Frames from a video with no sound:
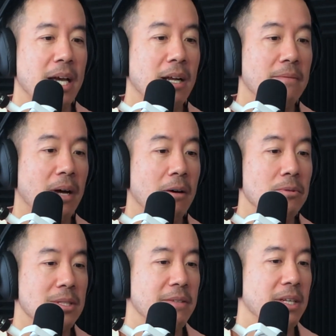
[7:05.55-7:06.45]
And
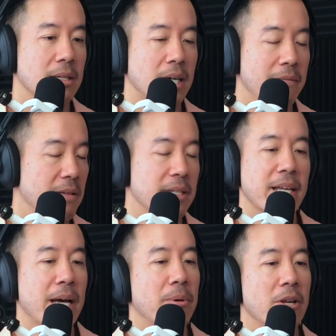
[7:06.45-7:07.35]
I've lived
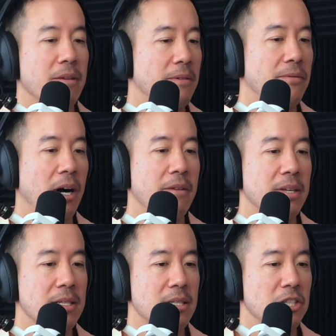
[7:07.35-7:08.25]
in Cambodia for 5
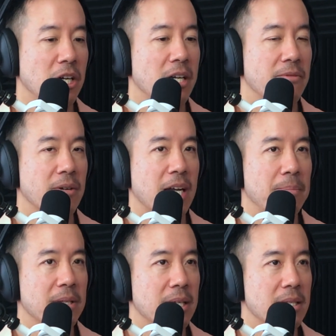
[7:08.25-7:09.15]
years and China for a
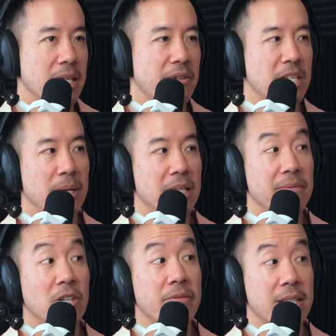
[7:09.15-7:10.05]
couple of years. And every time I
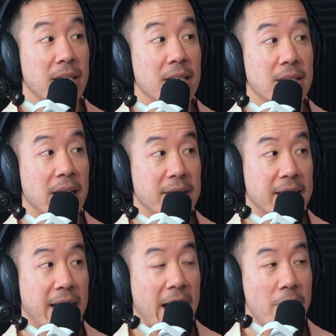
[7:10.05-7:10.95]
lived overseas, I'd have
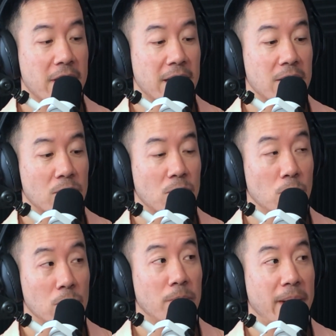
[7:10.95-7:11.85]
to carry in a
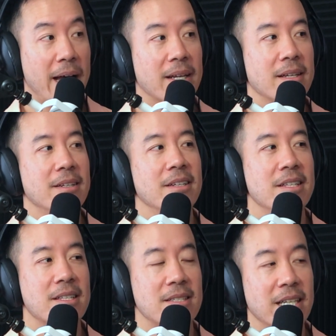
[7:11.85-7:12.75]
cooler bag
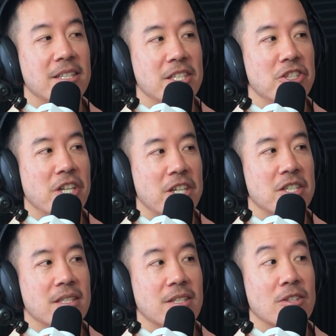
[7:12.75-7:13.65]
6
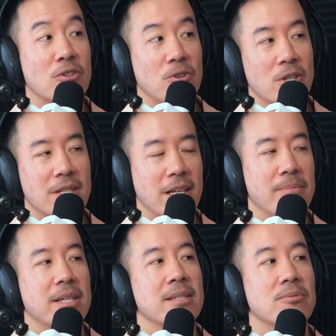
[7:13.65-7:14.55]
injections across
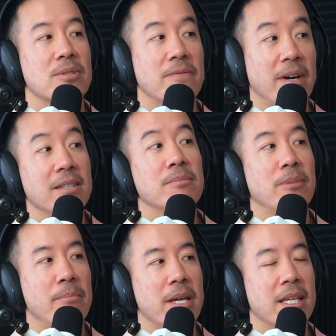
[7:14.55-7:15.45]
there because it was funded
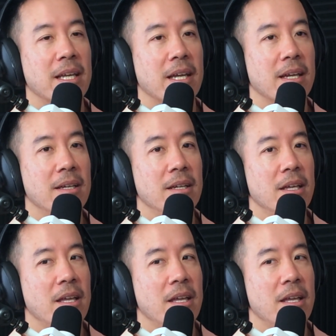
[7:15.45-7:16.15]
by Medicare.